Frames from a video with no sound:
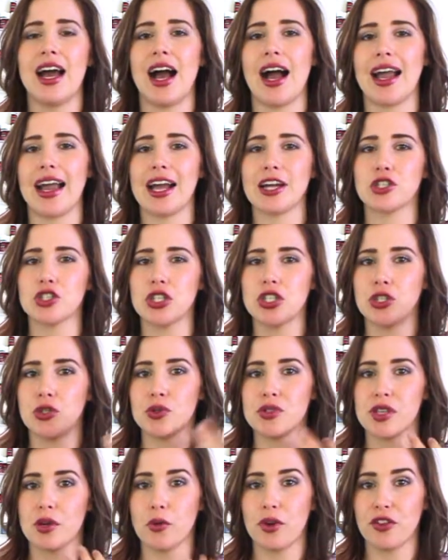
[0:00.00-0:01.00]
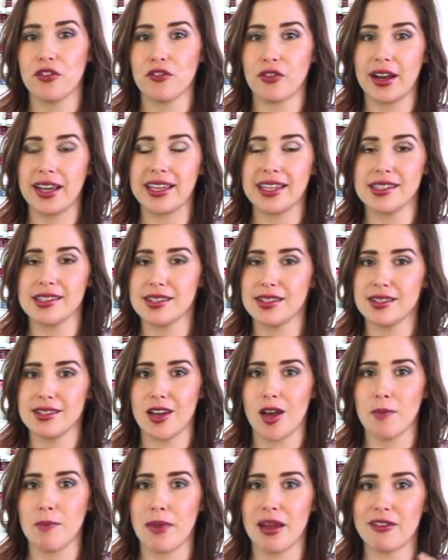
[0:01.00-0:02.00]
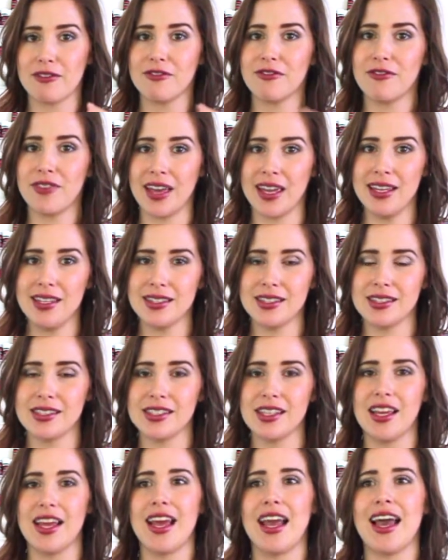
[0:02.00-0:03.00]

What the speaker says: I actually use it with frankincense on my face.